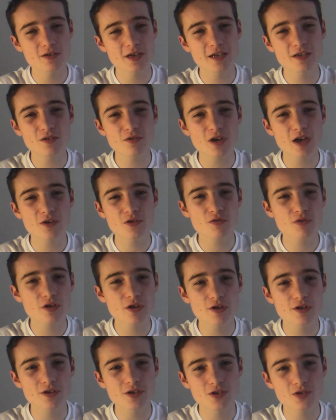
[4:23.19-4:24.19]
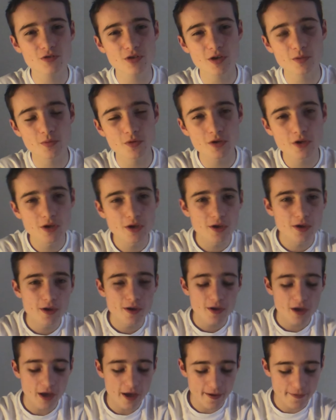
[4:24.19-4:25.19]
I don't really know how to describe it,
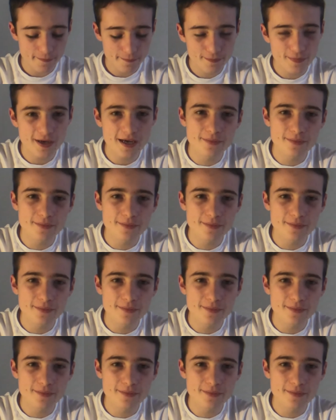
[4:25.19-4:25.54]
but